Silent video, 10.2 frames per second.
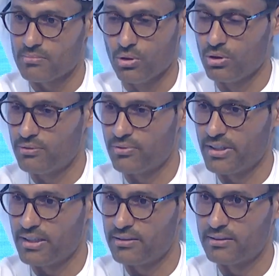all of
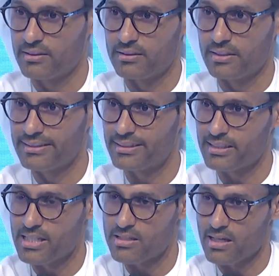the
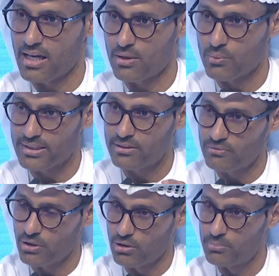entities, and we
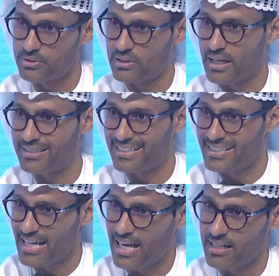developed and
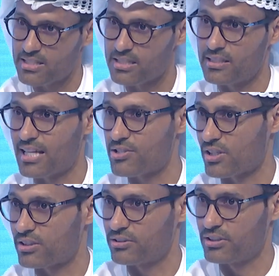enhanced that
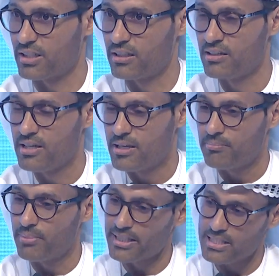sectorial
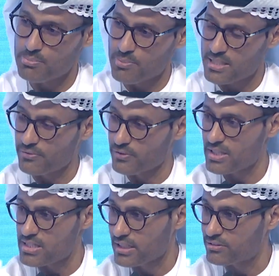by
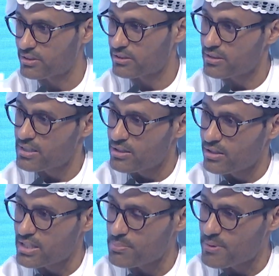specific sector
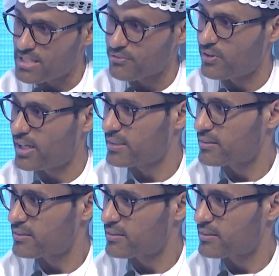specified